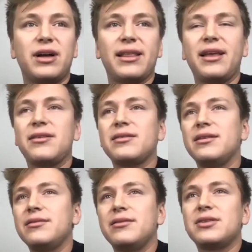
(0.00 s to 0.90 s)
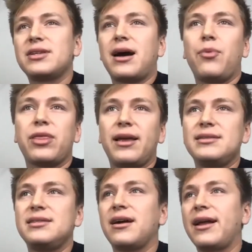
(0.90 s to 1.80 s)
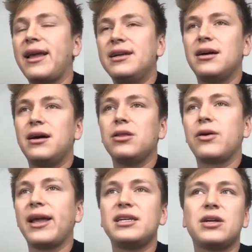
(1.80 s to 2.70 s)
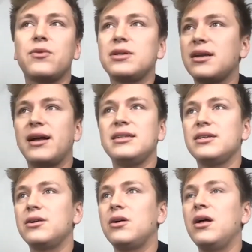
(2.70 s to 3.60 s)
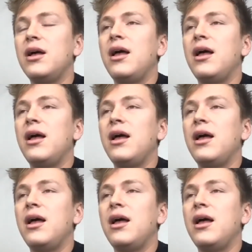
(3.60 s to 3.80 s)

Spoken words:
think there was a couple things. The location wasn't ideal.